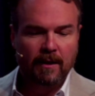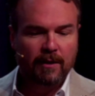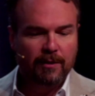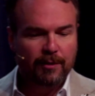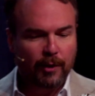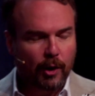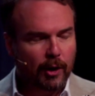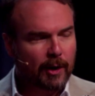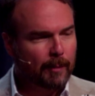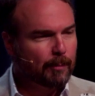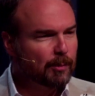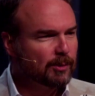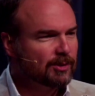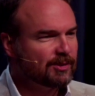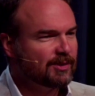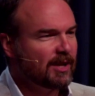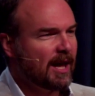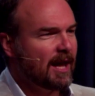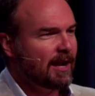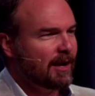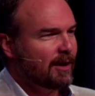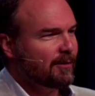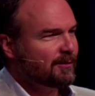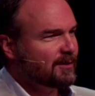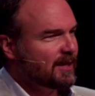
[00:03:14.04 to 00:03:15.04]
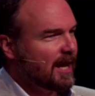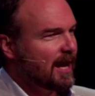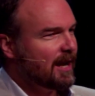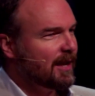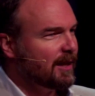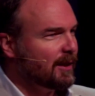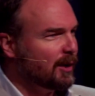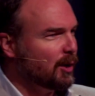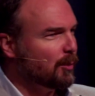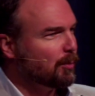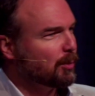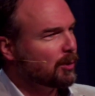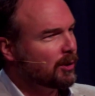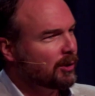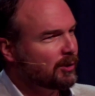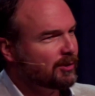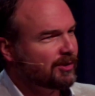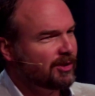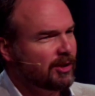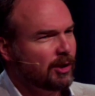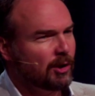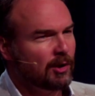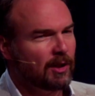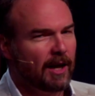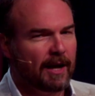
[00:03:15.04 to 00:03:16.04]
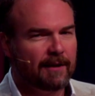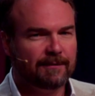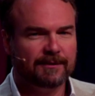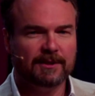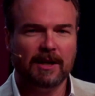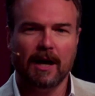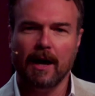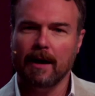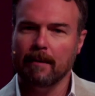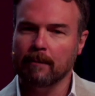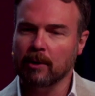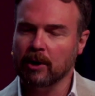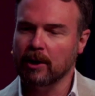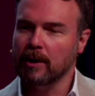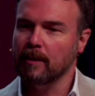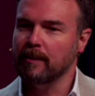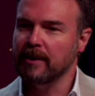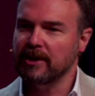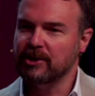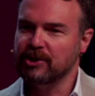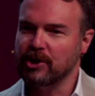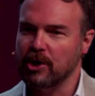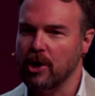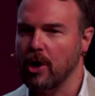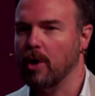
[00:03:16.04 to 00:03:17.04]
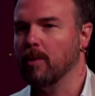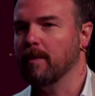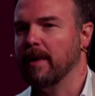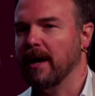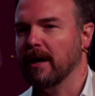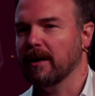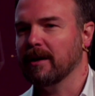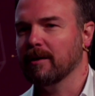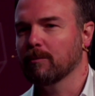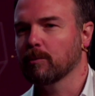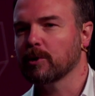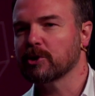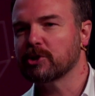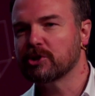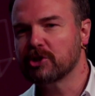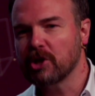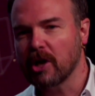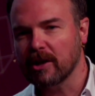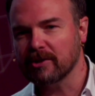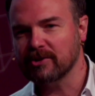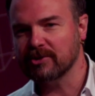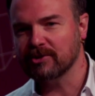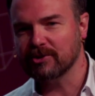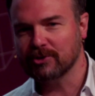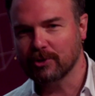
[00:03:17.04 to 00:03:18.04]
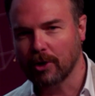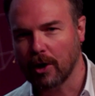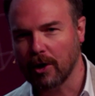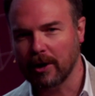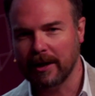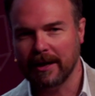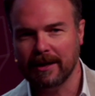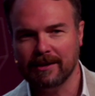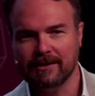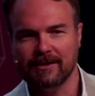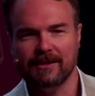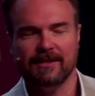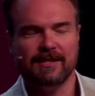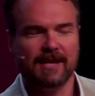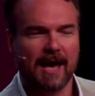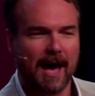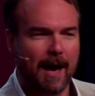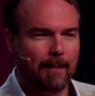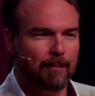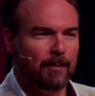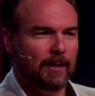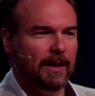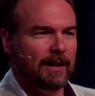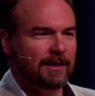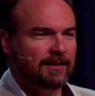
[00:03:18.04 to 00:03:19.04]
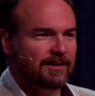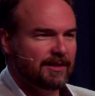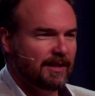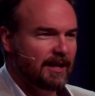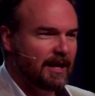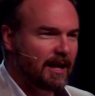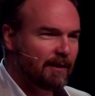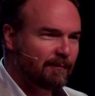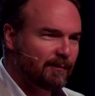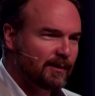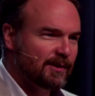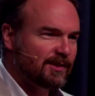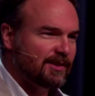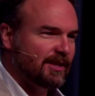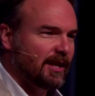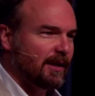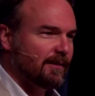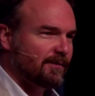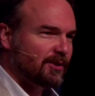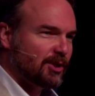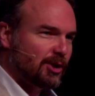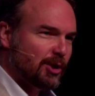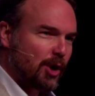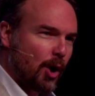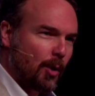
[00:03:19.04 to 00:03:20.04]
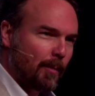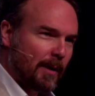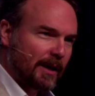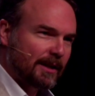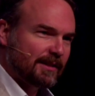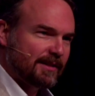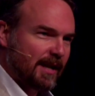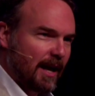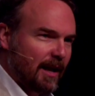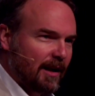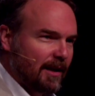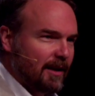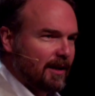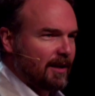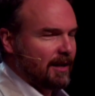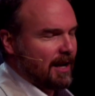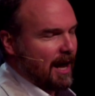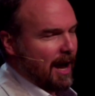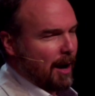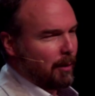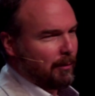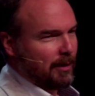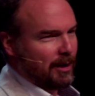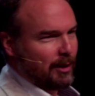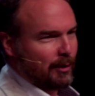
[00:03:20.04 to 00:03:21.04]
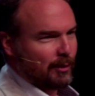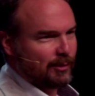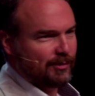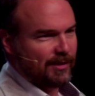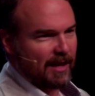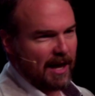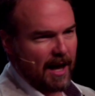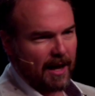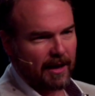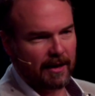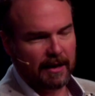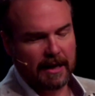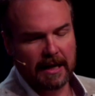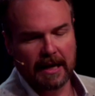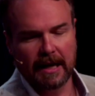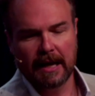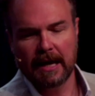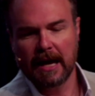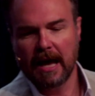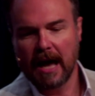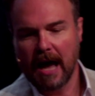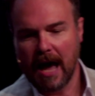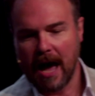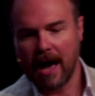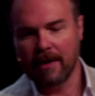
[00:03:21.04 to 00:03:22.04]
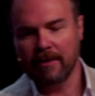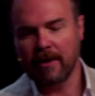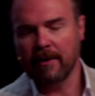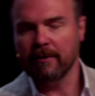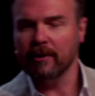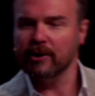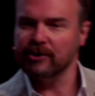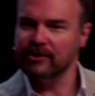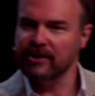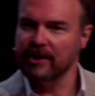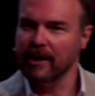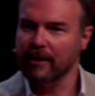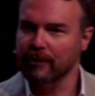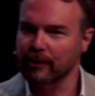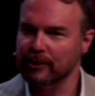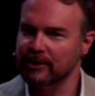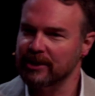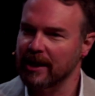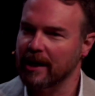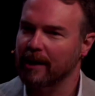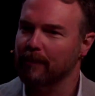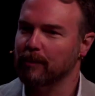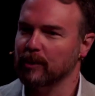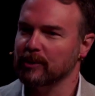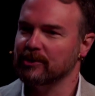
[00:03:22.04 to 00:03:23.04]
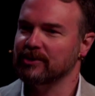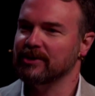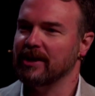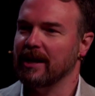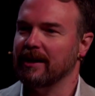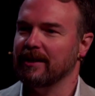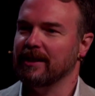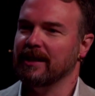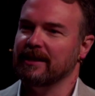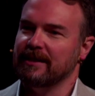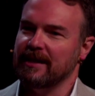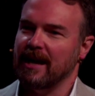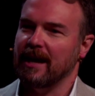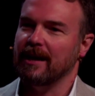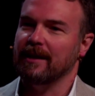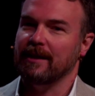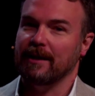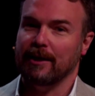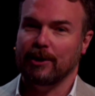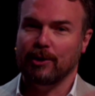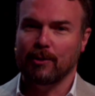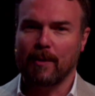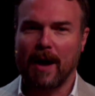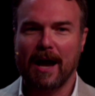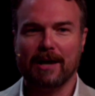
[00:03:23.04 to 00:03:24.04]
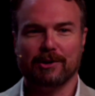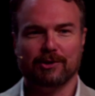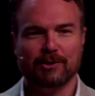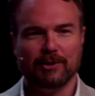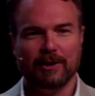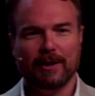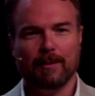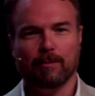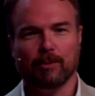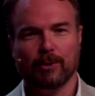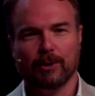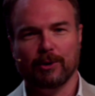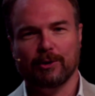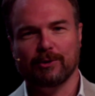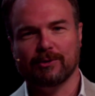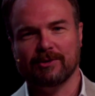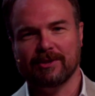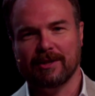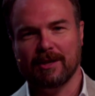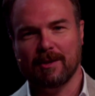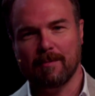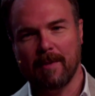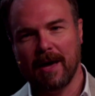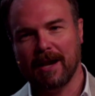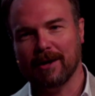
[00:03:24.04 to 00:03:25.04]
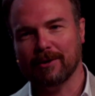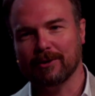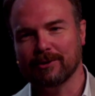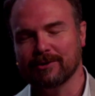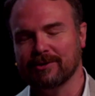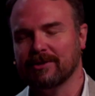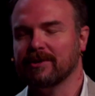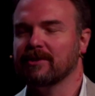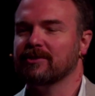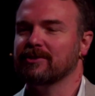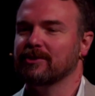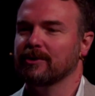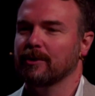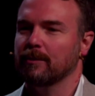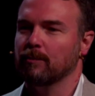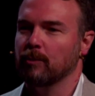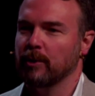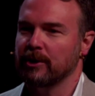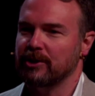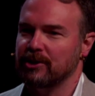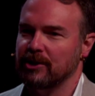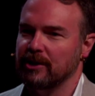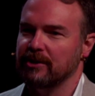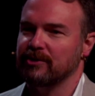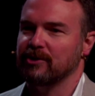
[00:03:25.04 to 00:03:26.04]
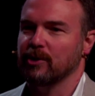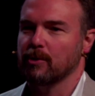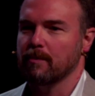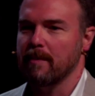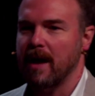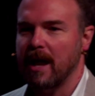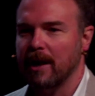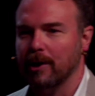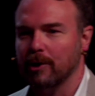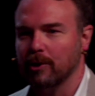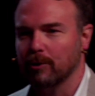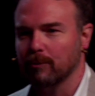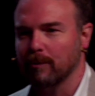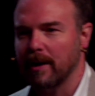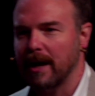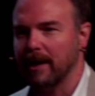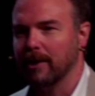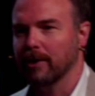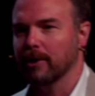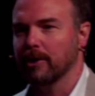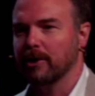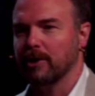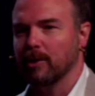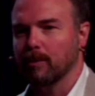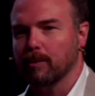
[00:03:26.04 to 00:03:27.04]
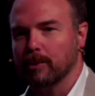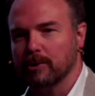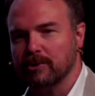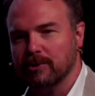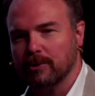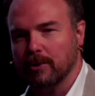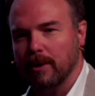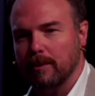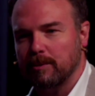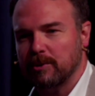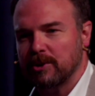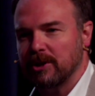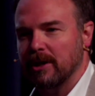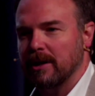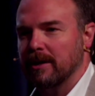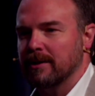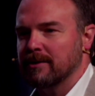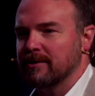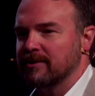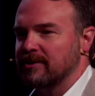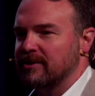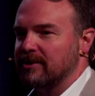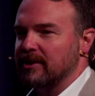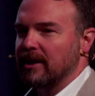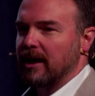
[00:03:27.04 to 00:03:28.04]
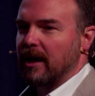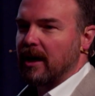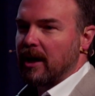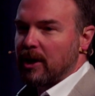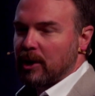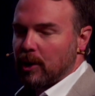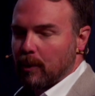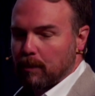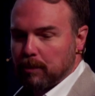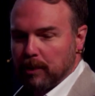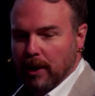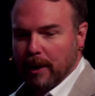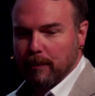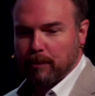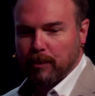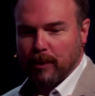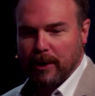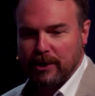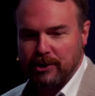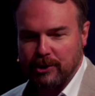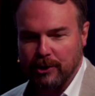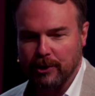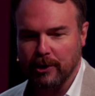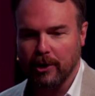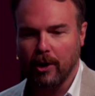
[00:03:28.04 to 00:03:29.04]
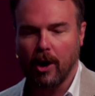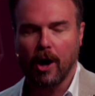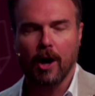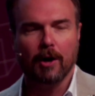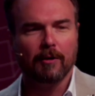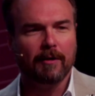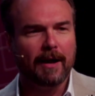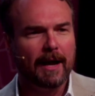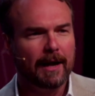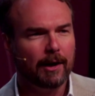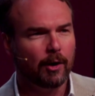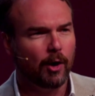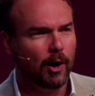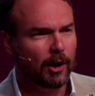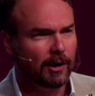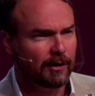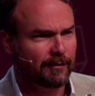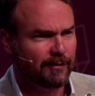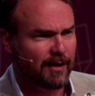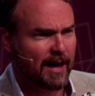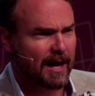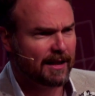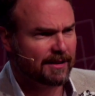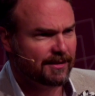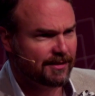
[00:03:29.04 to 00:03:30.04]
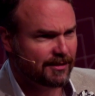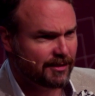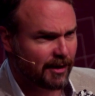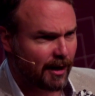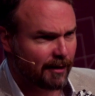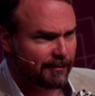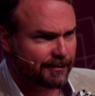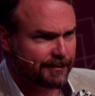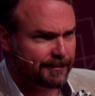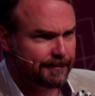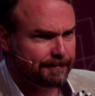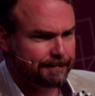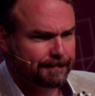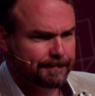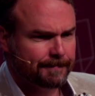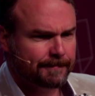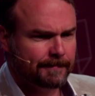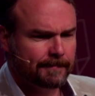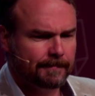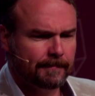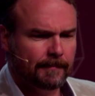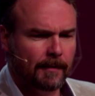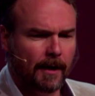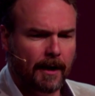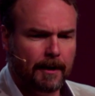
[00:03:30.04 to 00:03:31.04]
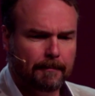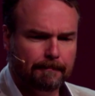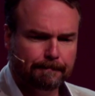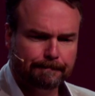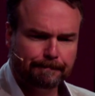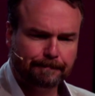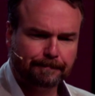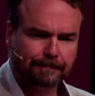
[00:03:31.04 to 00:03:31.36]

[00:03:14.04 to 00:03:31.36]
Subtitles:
30% of data that you produce in your lifetime are going to be genomic, and we're just starting to tap into the infancy of genomic data and how we use that. And then there's the other 10% of the data that you actually produce in the medical system, which is your medical record, your prescriptions, your blood pressure, your heart rate, all of that stuff, right?